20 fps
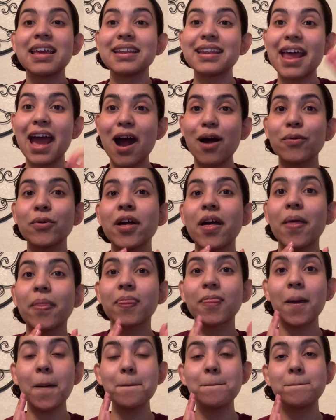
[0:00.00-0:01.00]
Now,
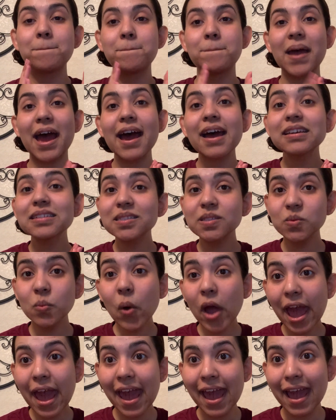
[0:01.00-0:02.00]
the best
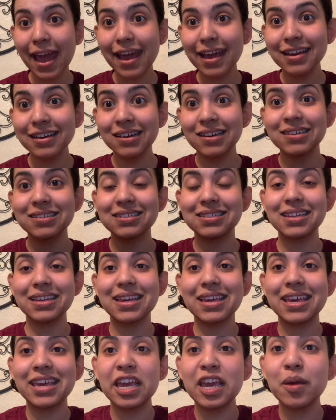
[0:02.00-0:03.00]
way to
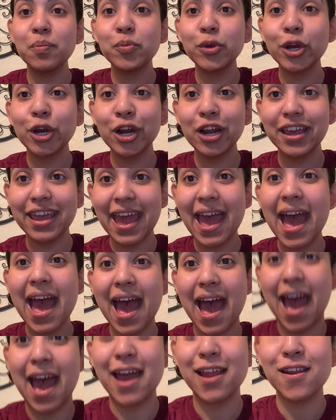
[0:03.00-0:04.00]
keep your
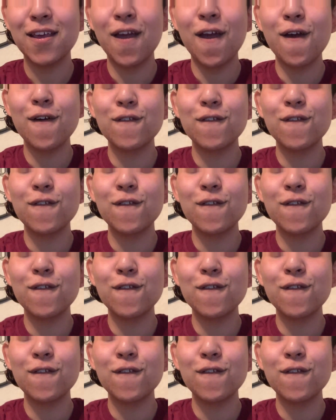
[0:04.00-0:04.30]
cat